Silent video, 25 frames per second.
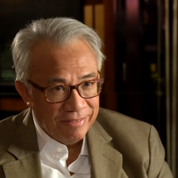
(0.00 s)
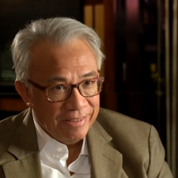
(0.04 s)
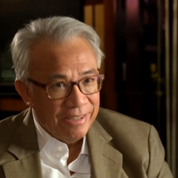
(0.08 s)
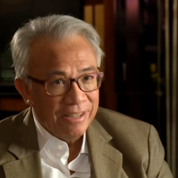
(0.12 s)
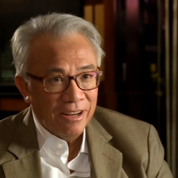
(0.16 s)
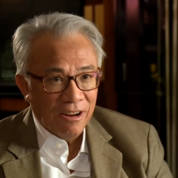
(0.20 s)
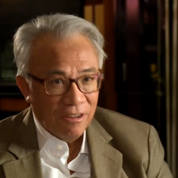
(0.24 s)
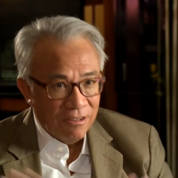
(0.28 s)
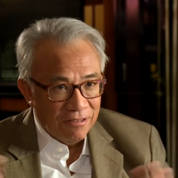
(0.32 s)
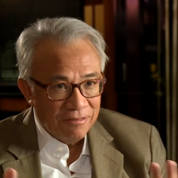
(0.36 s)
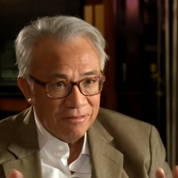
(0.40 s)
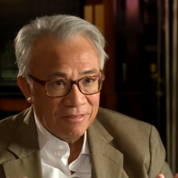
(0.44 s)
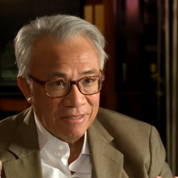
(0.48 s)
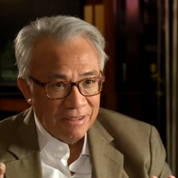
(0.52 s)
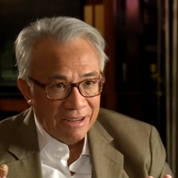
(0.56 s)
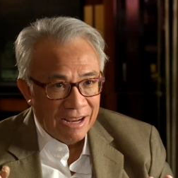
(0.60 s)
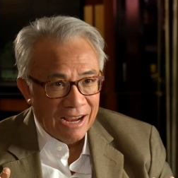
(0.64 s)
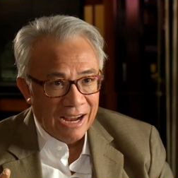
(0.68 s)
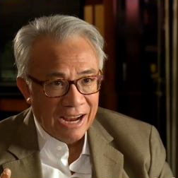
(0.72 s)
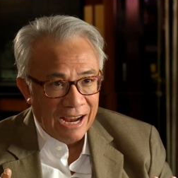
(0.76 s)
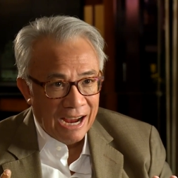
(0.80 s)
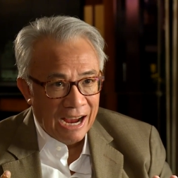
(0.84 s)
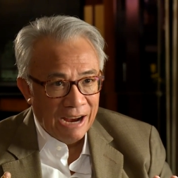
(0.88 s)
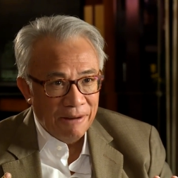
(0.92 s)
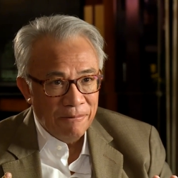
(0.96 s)
you know,
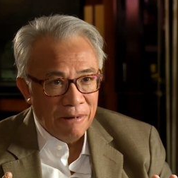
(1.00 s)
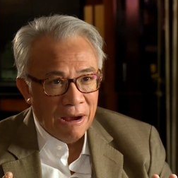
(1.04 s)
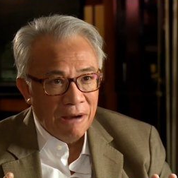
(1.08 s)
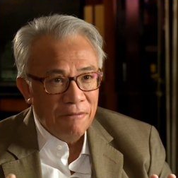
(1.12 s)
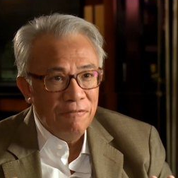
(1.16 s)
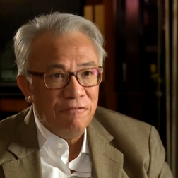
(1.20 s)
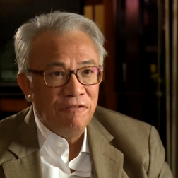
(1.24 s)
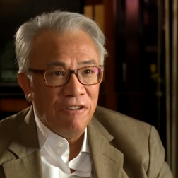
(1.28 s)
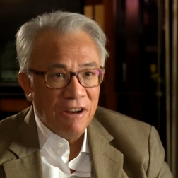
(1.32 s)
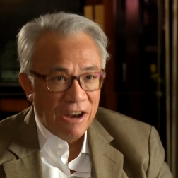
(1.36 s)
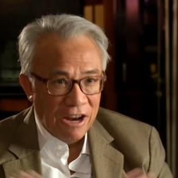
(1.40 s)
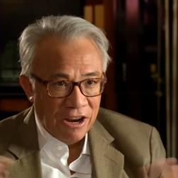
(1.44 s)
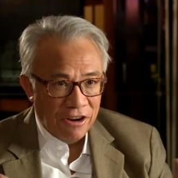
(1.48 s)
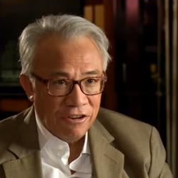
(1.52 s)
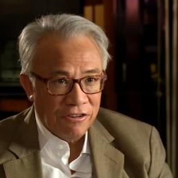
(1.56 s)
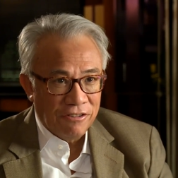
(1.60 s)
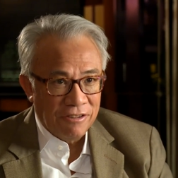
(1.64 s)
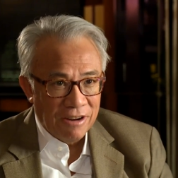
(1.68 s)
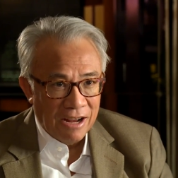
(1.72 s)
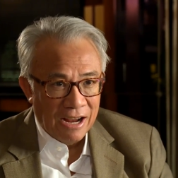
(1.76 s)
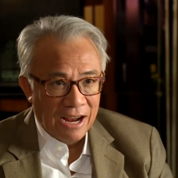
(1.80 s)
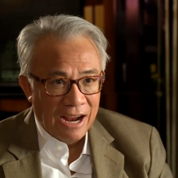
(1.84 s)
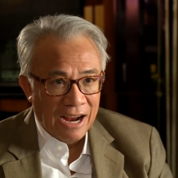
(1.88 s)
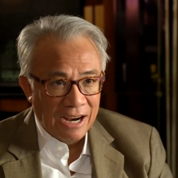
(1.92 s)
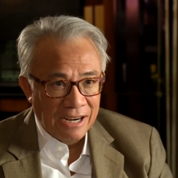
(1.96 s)
I'm finished?
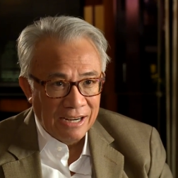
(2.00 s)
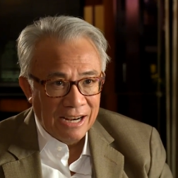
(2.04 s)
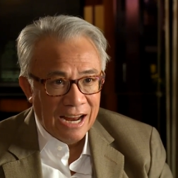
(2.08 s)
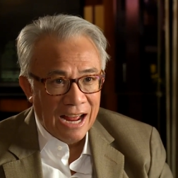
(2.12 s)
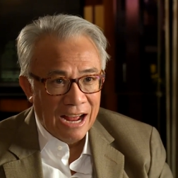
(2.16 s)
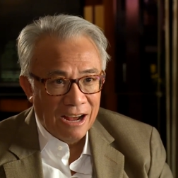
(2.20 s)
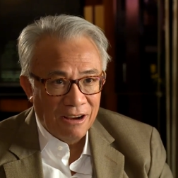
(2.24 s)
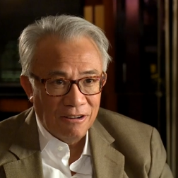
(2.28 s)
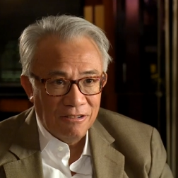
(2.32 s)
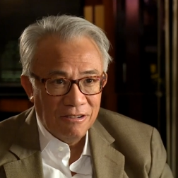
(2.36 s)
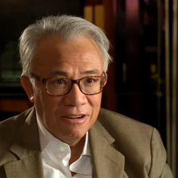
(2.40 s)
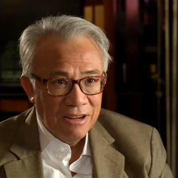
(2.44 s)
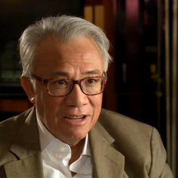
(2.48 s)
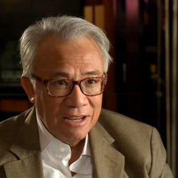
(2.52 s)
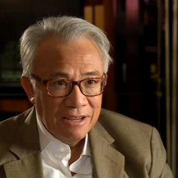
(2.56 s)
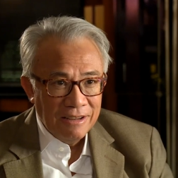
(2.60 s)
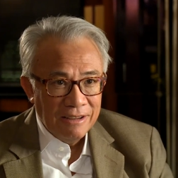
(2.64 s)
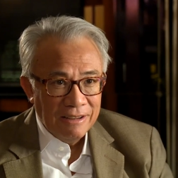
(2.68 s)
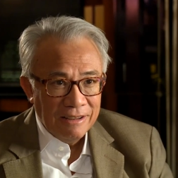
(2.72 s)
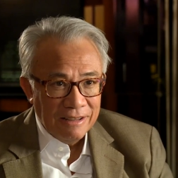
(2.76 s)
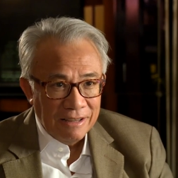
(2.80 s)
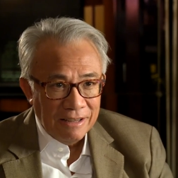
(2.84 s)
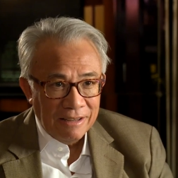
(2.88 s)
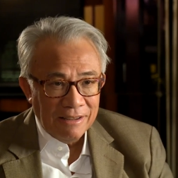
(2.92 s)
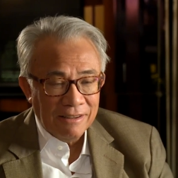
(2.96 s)

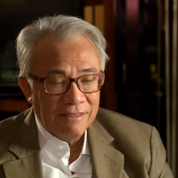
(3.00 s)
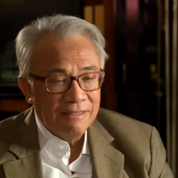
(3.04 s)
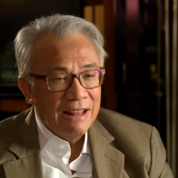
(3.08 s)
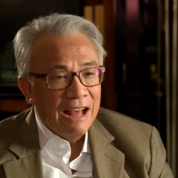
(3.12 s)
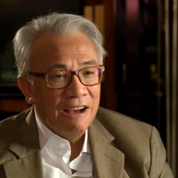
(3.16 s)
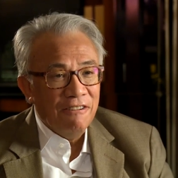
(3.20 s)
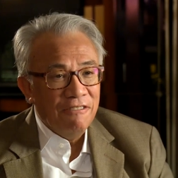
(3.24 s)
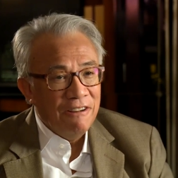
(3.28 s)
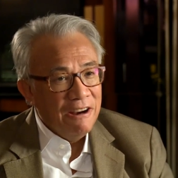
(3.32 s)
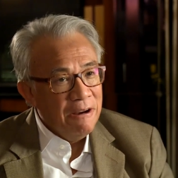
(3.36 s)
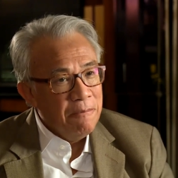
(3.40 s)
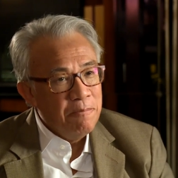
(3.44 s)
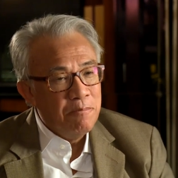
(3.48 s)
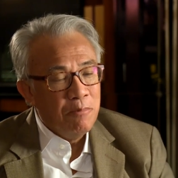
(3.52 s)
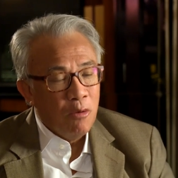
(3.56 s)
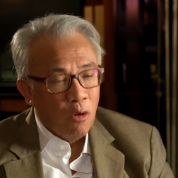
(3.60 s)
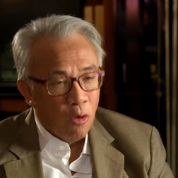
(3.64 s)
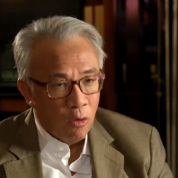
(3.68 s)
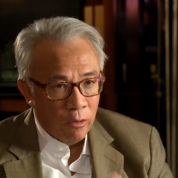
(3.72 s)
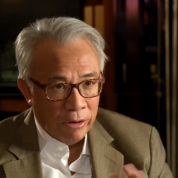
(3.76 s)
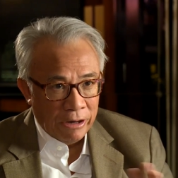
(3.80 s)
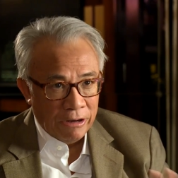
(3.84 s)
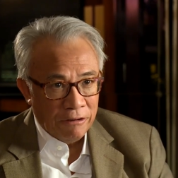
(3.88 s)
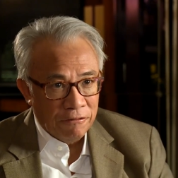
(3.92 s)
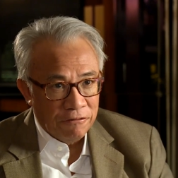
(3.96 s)
It's now very
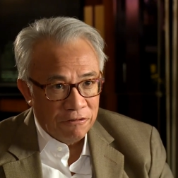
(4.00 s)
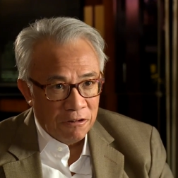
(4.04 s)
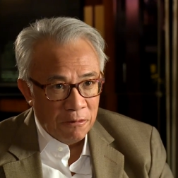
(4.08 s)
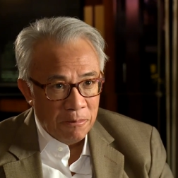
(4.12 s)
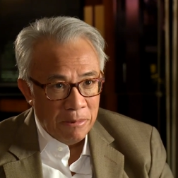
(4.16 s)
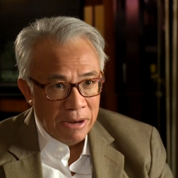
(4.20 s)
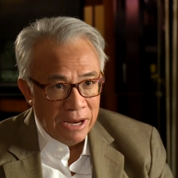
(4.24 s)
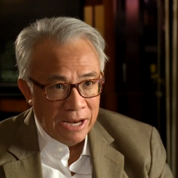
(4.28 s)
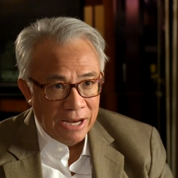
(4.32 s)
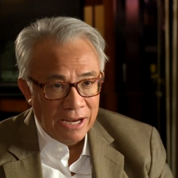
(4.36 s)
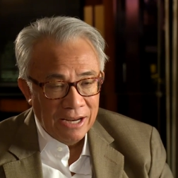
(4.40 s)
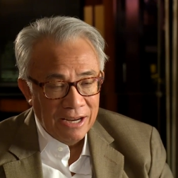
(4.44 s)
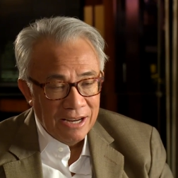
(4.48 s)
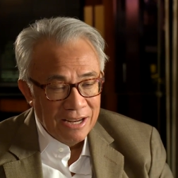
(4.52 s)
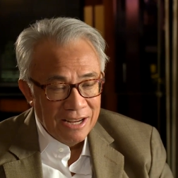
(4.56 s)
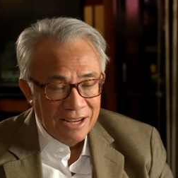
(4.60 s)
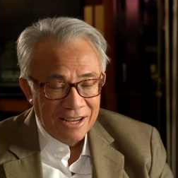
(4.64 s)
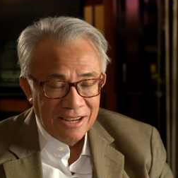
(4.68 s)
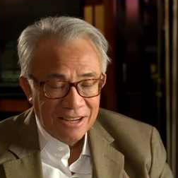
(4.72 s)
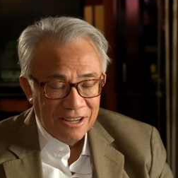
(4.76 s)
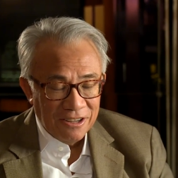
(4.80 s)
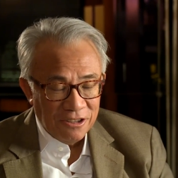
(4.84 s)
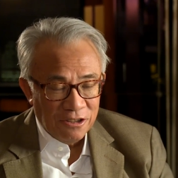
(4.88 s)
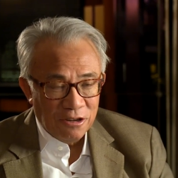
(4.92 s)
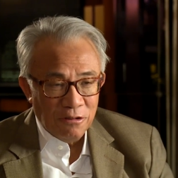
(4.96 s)
boring for me
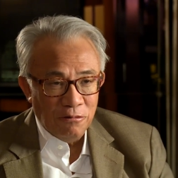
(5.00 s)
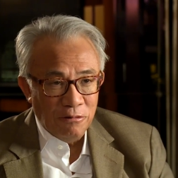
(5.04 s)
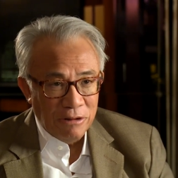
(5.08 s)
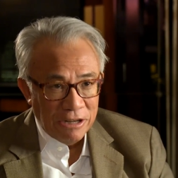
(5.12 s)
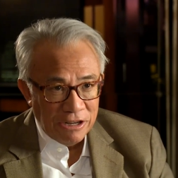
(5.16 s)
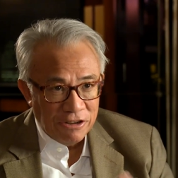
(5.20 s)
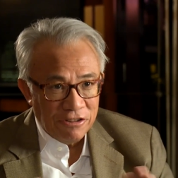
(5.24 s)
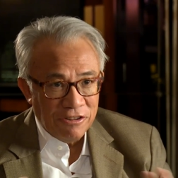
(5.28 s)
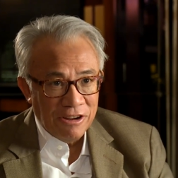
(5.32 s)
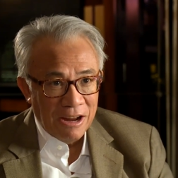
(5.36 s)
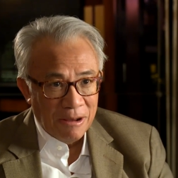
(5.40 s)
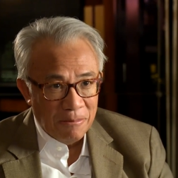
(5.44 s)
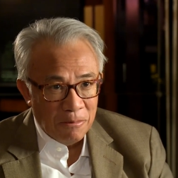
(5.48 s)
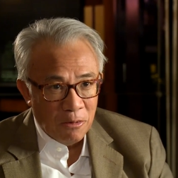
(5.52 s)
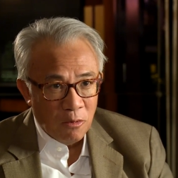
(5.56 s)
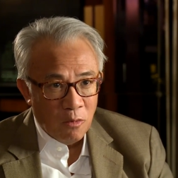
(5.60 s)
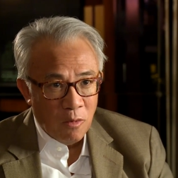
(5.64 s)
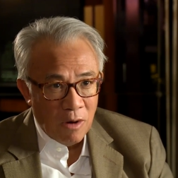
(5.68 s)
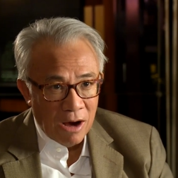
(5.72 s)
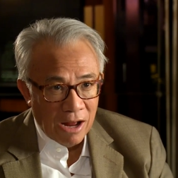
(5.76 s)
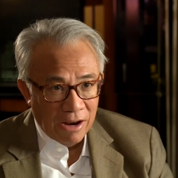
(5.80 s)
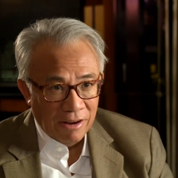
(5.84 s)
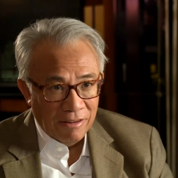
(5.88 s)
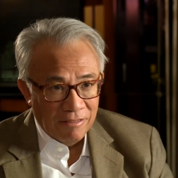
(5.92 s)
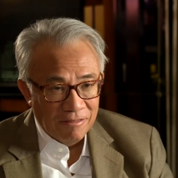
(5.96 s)
to reach number
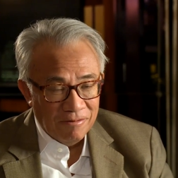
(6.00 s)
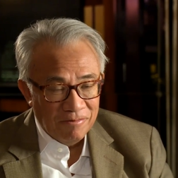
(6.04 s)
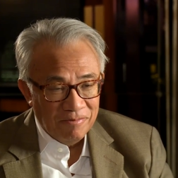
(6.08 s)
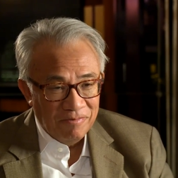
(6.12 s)
one.